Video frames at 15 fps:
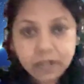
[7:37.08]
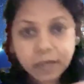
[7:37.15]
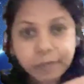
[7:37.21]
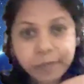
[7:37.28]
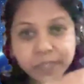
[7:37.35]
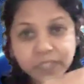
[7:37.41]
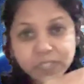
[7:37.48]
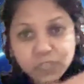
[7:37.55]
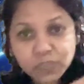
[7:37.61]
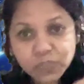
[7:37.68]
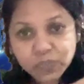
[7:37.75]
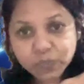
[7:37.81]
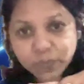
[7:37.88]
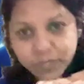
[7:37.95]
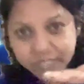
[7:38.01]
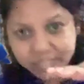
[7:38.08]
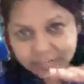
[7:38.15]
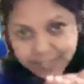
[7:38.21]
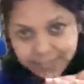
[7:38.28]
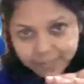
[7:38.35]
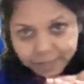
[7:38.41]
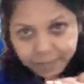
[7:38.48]
A person who
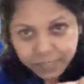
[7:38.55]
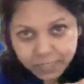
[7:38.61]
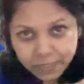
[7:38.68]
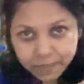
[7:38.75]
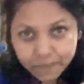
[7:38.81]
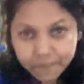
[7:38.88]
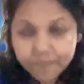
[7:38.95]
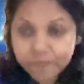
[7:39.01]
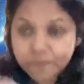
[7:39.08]
is sleeping